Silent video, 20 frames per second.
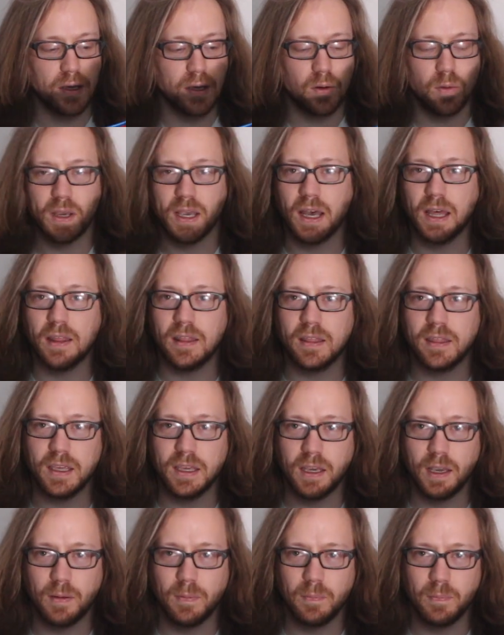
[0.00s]
We got
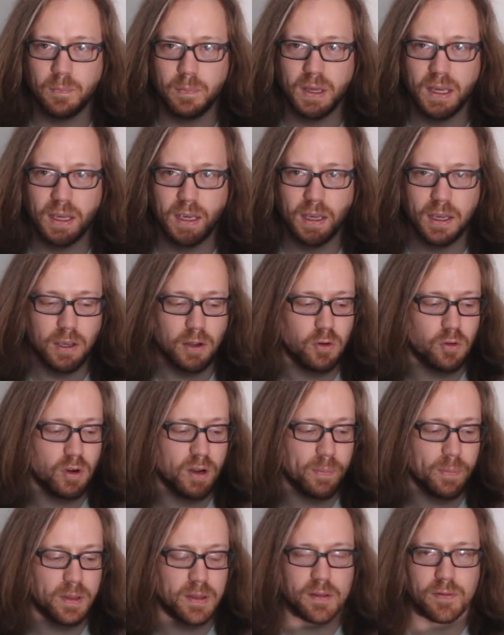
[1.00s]
the big
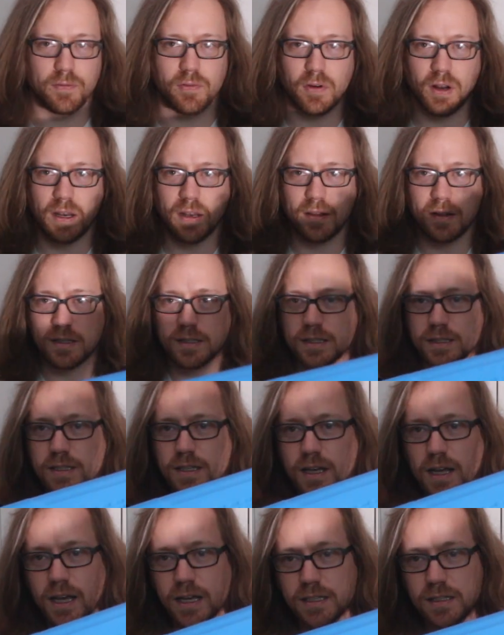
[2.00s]
grip in the front. This is a
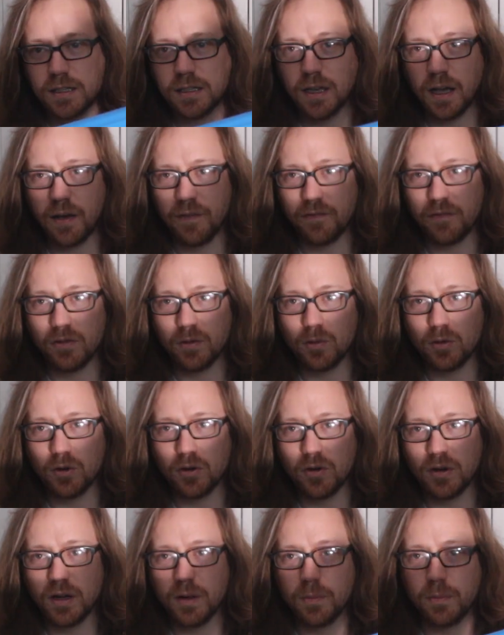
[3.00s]
nice comfortable
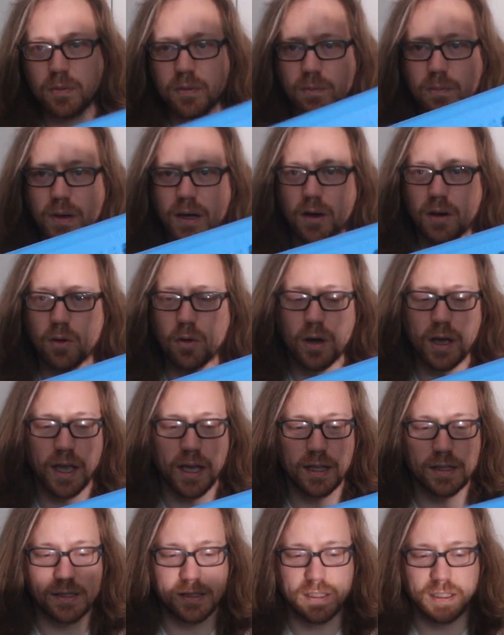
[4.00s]
grip. My whole
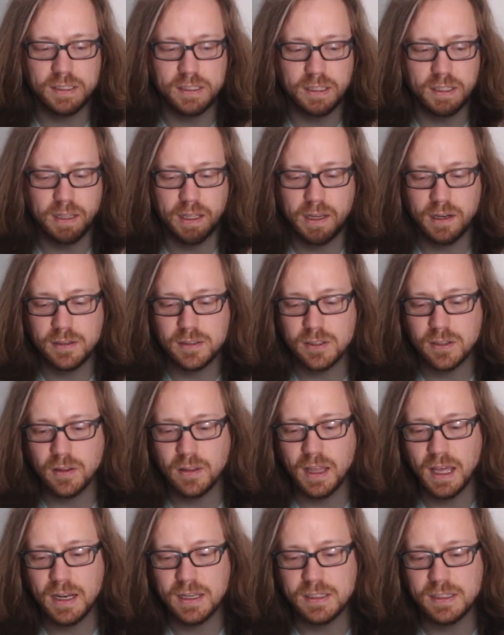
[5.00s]
hand sits in there, so
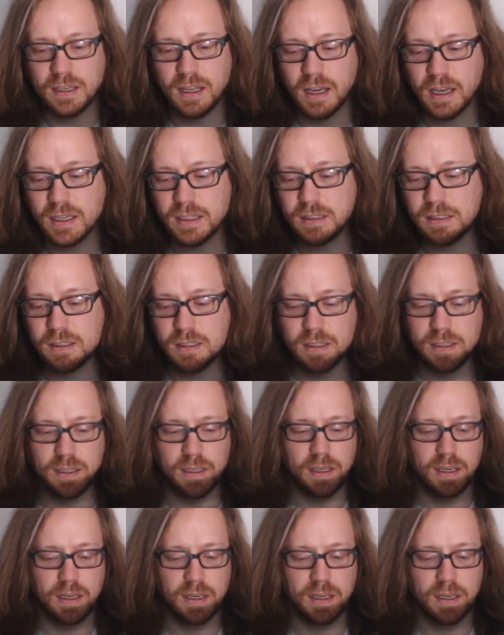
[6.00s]
that is nice.